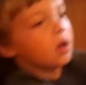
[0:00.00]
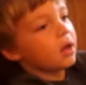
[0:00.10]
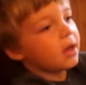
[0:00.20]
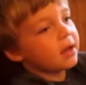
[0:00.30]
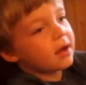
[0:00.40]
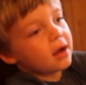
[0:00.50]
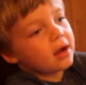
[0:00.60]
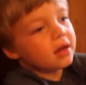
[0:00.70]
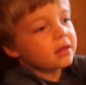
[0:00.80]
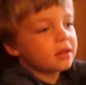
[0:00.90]
Hey
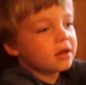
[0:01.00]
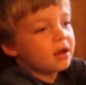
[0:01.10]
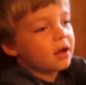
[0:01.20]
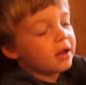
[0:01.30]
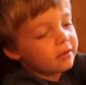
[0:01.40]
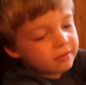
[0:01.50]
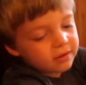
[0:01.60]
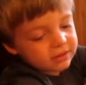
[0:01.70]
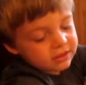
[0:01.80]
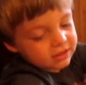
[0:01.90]
guys, I
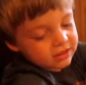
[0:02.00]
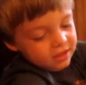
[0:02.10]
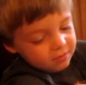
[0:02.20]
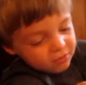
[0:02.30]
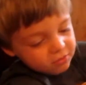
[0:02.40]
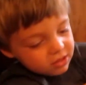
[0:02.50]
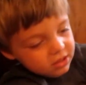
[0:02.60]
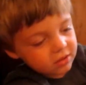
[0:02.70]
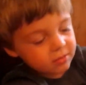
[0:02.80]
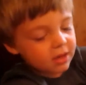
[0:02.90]
watched a TV
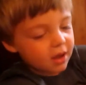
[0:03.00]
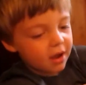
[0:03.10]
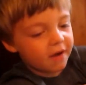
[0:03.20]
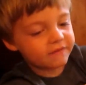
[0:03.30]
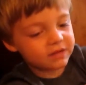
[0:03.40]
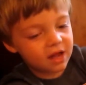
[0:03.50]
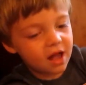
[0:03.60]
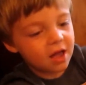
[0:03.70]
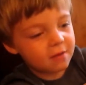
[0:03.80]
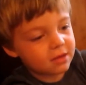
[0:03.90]
video from
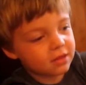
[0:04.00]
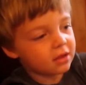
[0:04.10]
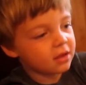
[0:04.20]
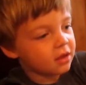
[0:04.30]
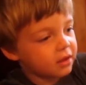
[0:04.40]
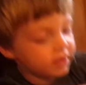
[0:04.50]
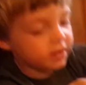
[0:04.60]
Thomas and